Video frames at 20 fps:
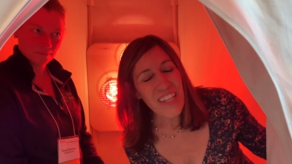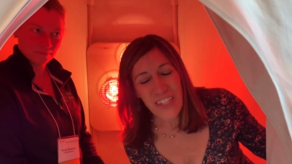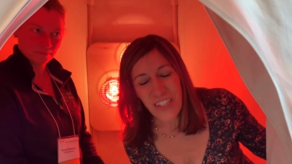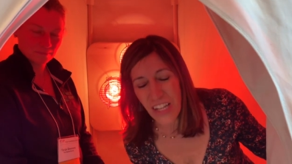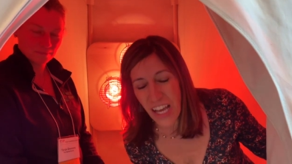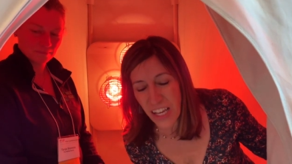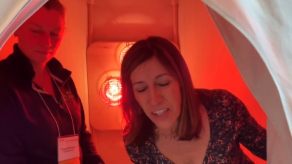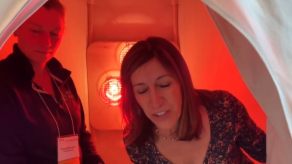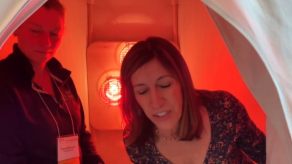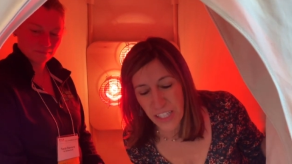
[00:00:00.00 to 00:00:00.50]

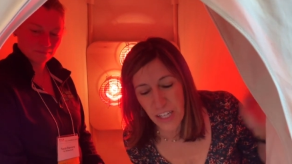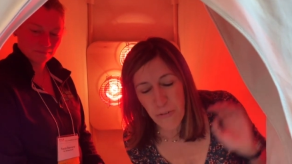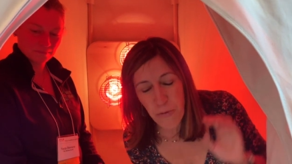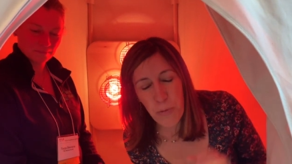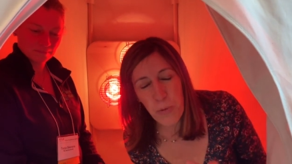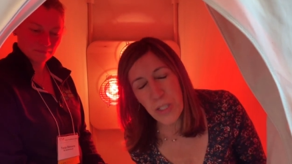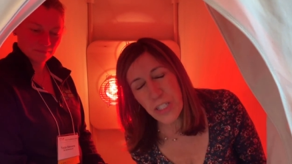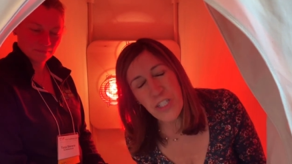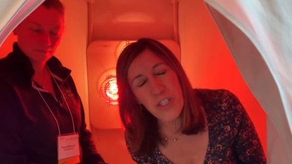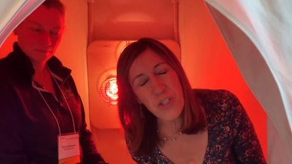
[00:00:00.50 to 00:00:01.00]
you know how you can
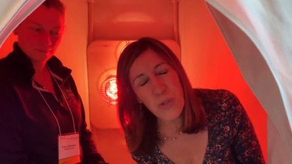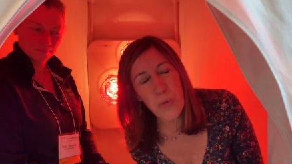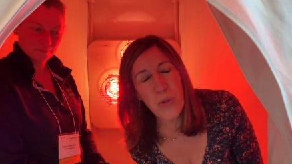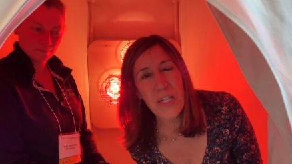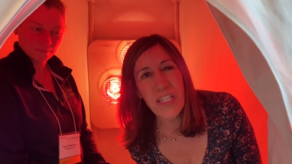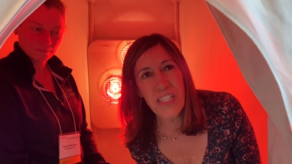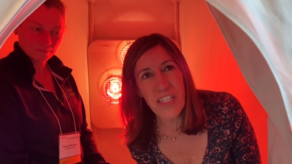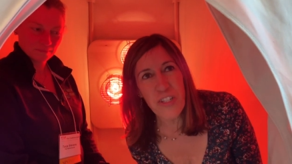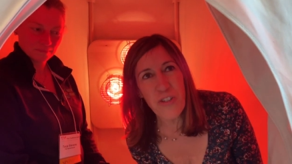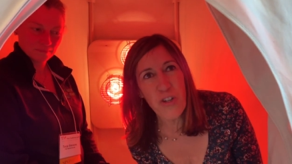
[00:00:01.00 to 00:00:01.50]
have wooden
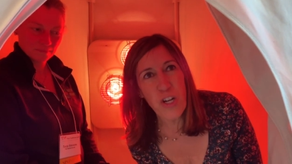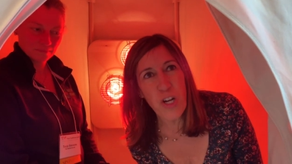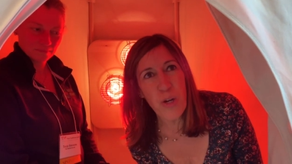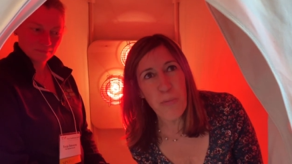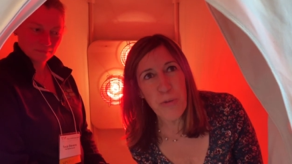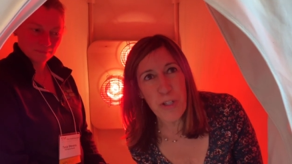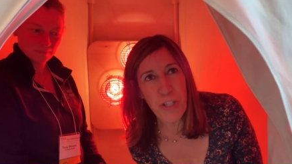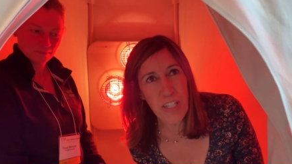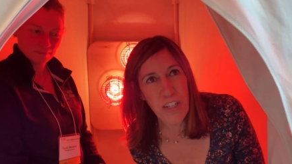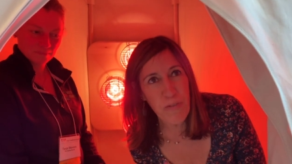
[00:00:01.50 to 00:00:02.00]
toys in your
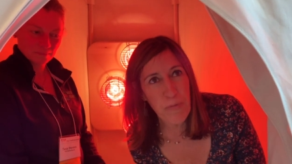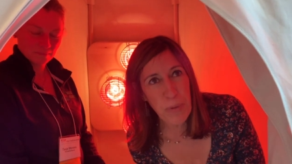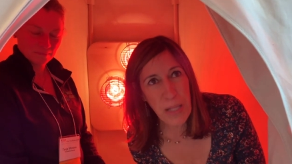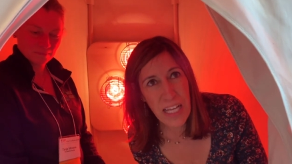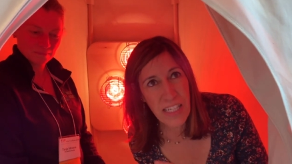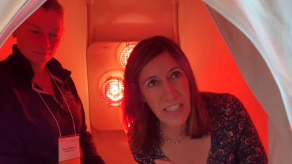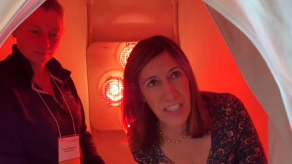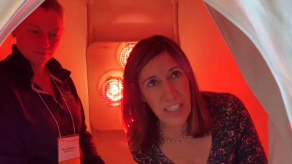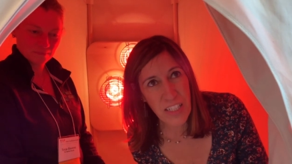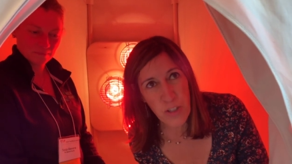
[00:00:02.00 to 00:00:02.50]
home or you can have
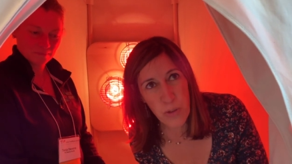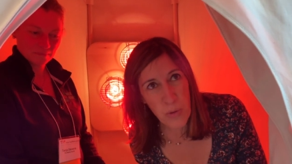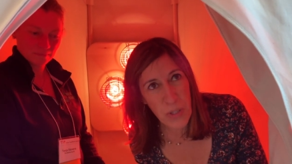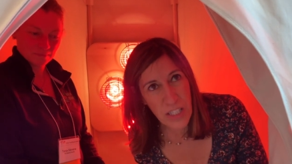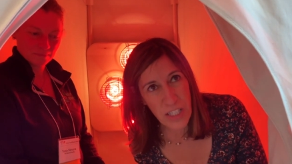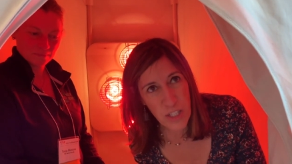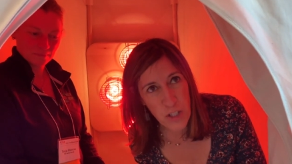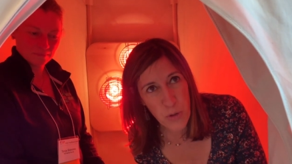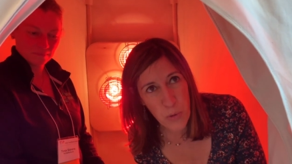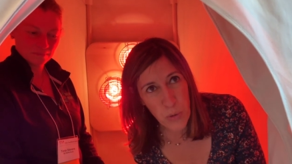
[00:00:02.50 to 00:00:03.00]
plastic
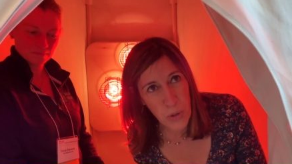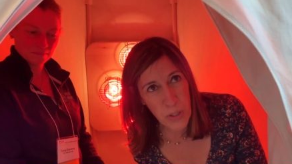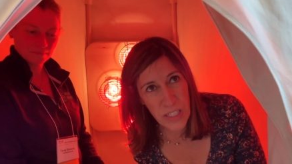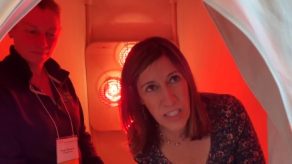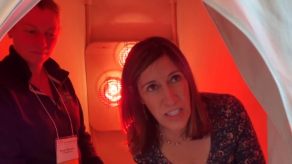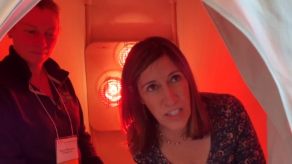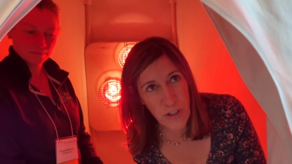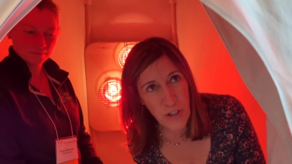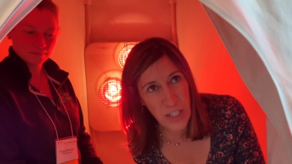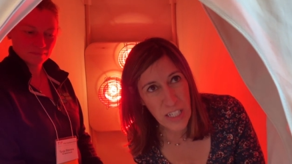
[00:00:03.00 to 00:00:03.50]
noisy
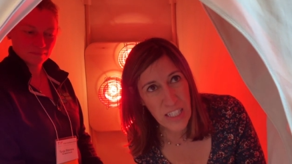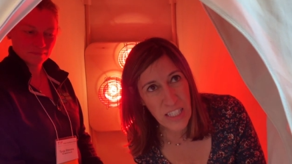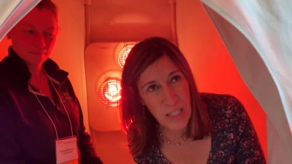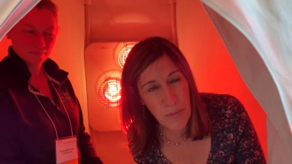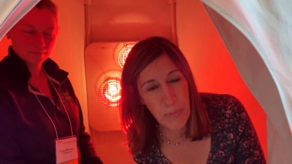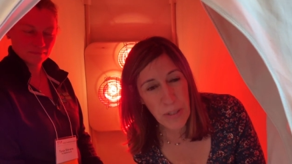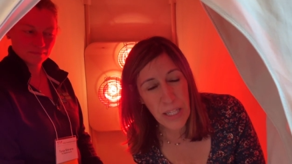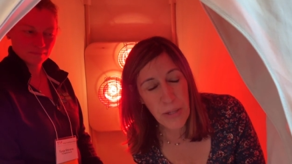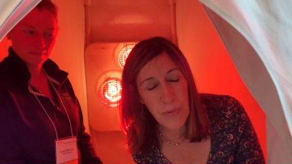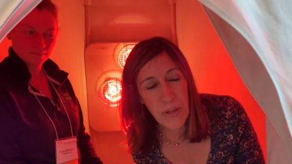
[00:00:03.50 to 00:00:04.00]
toys that your kids
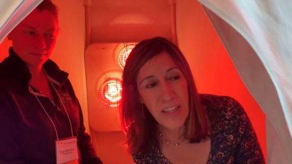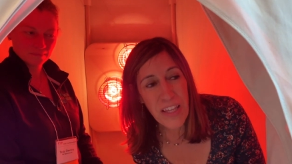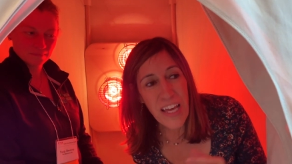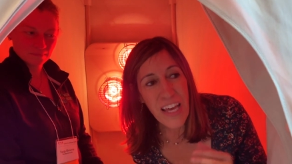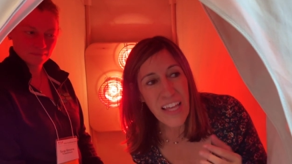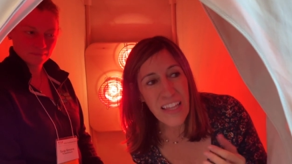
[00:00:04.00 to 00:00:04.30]
can play with?